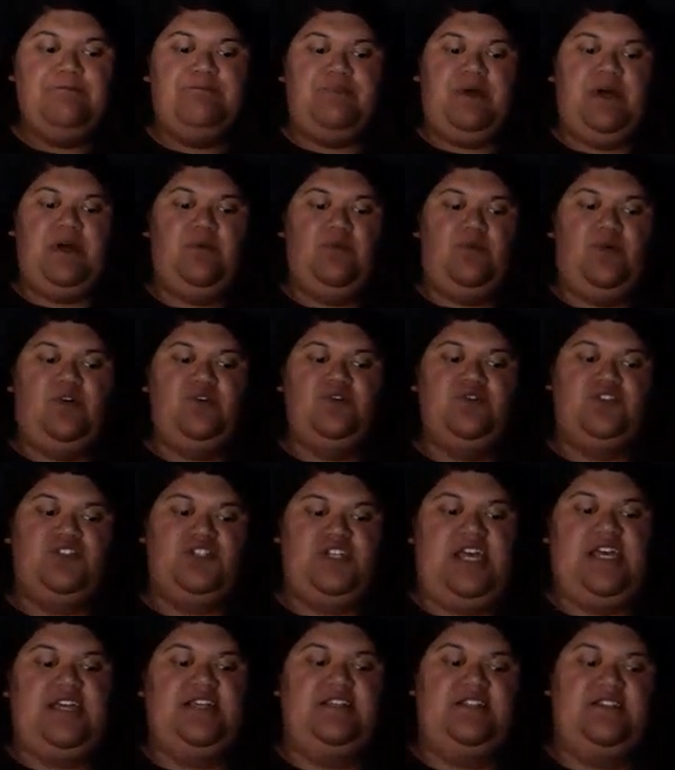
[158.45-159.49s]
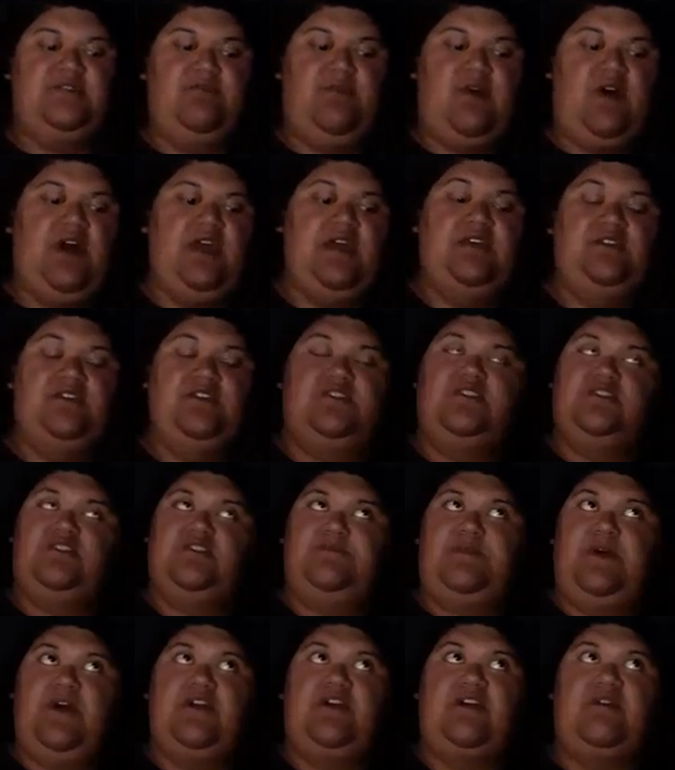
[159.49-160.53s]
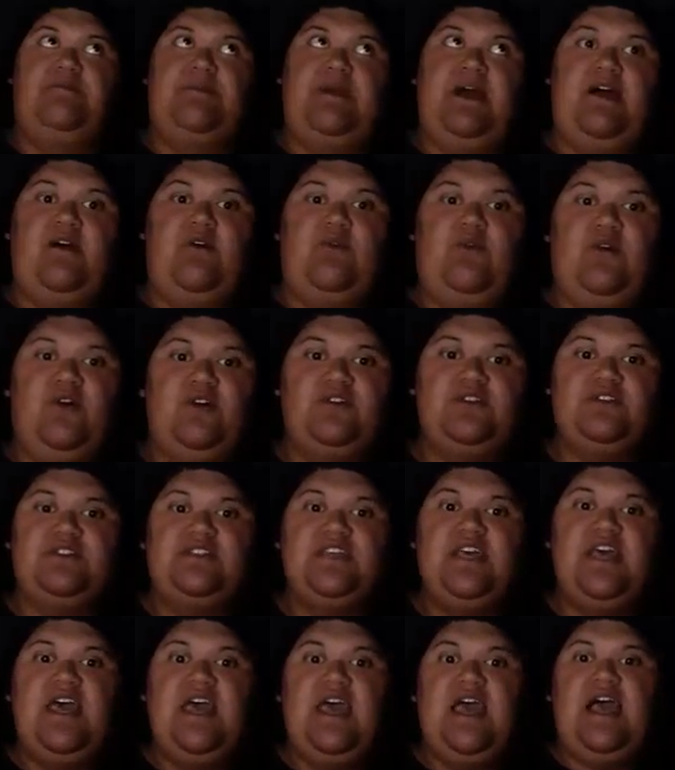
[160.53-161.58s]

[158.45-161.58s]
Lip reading: But what Jace Myers spoke about was